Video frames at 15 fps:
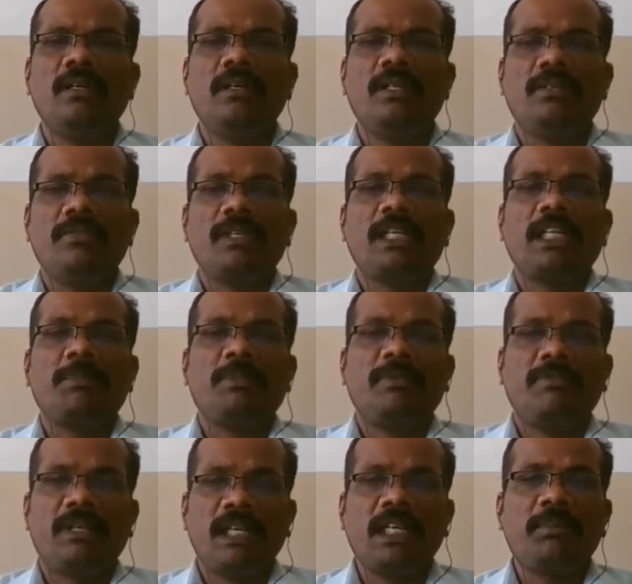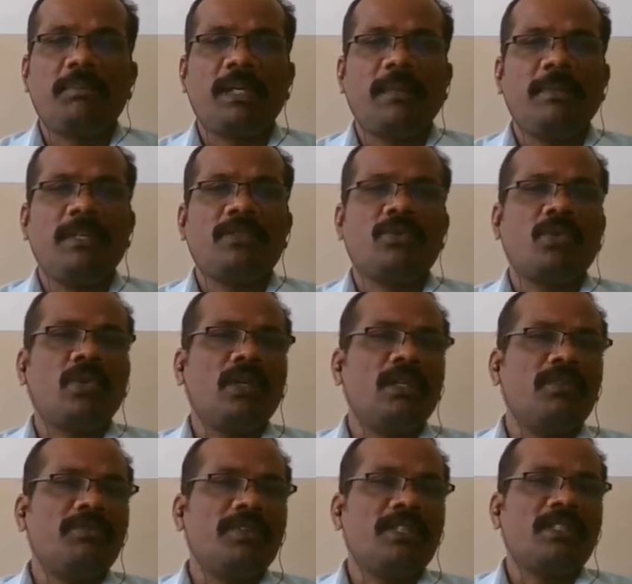different type of unemployment, so called
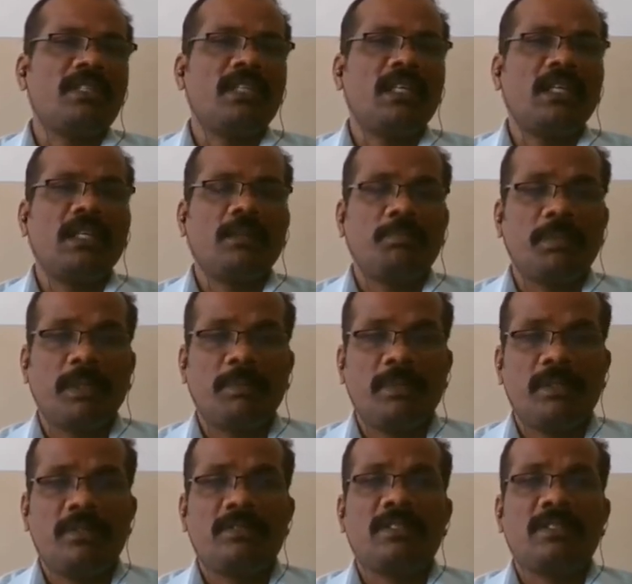the frictional unemployment,